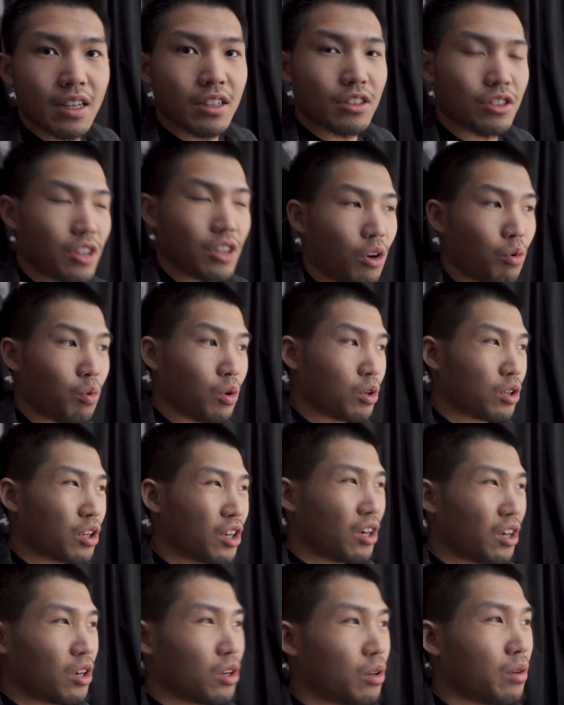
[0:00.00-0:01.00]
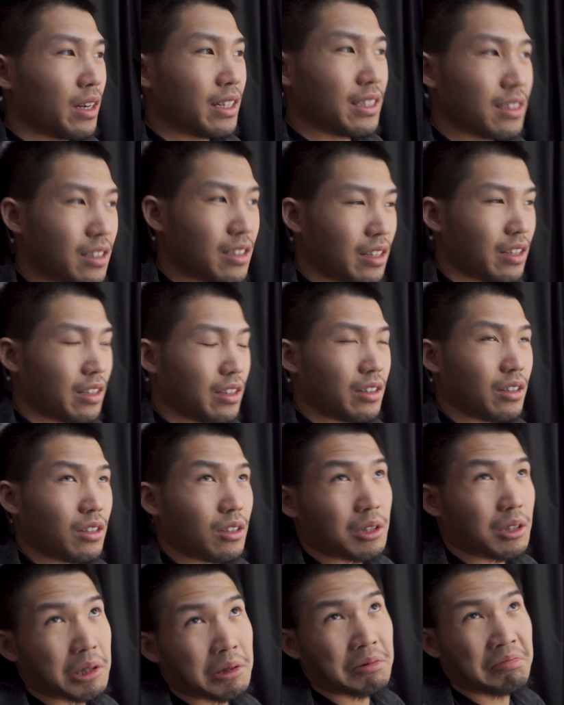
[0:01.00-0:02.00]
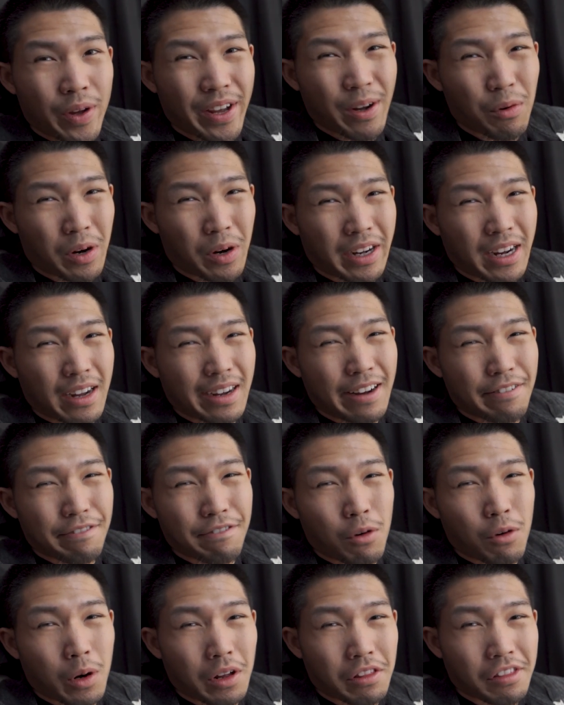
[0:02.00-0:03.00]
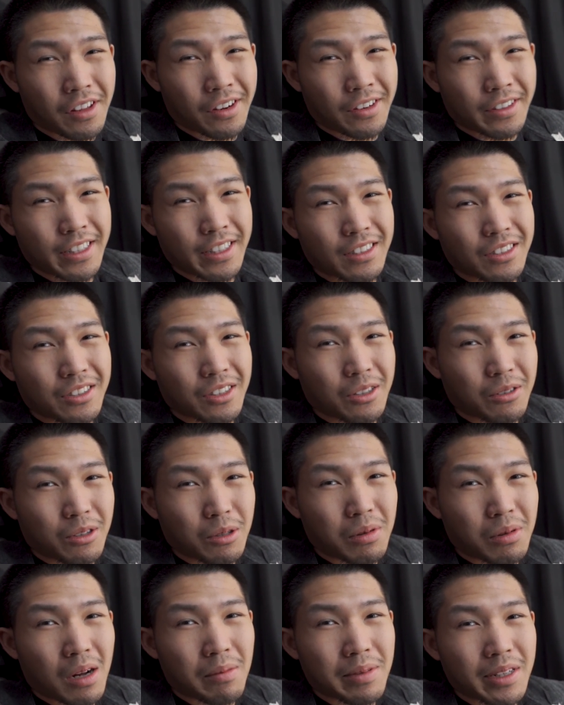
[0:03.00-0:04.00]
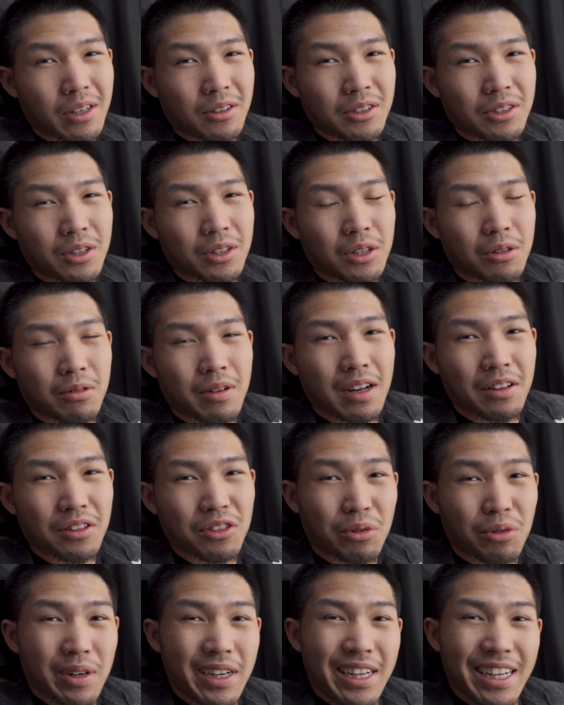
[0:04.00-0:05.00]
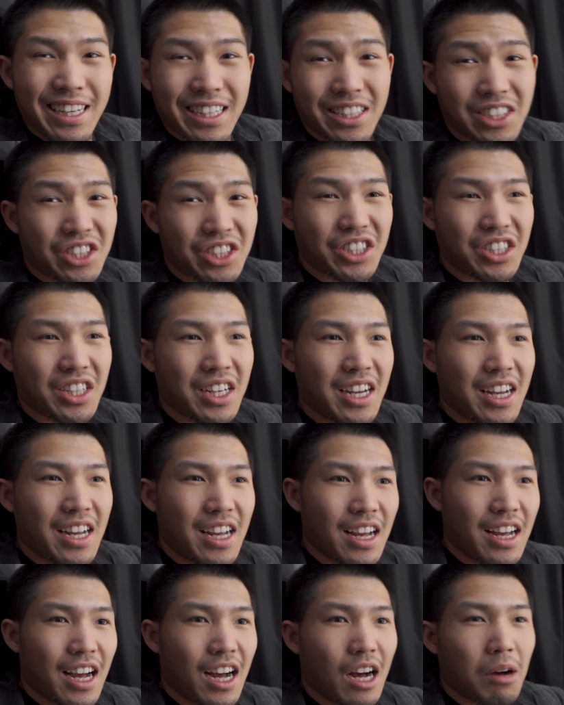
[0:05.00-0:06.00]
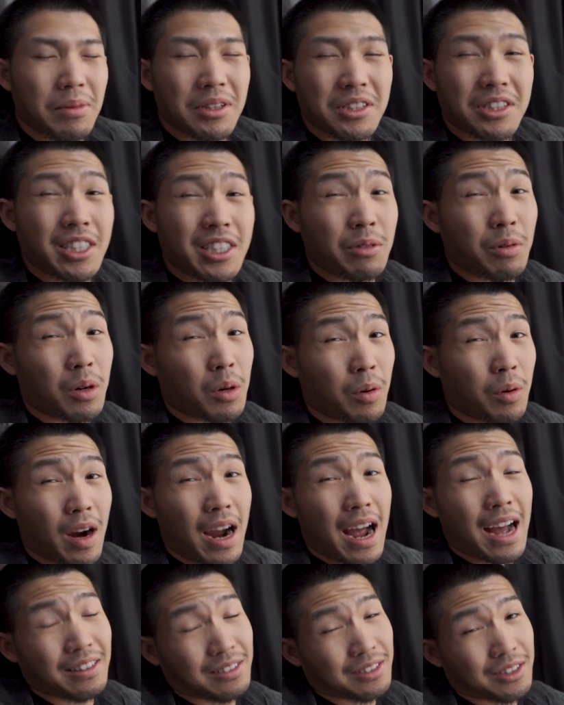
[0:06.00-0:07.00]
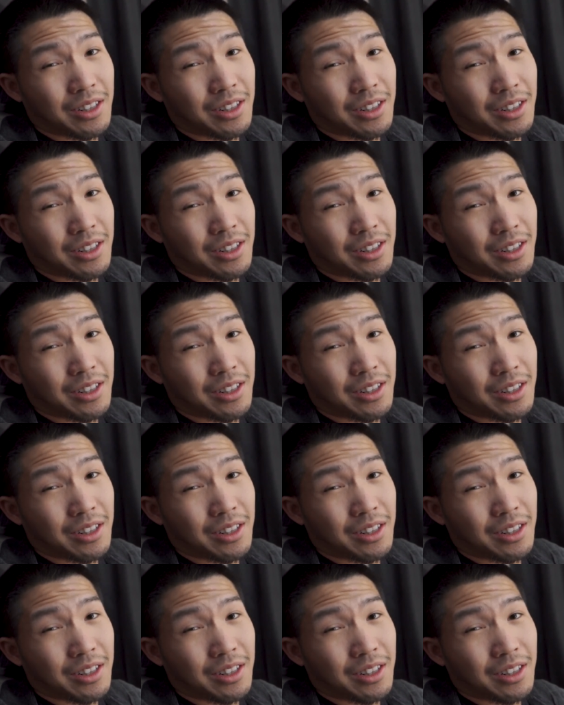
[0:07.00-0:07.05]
So we'll go until we work out at 4:30, so we'll probably go till around 3-ish. And see where we're at.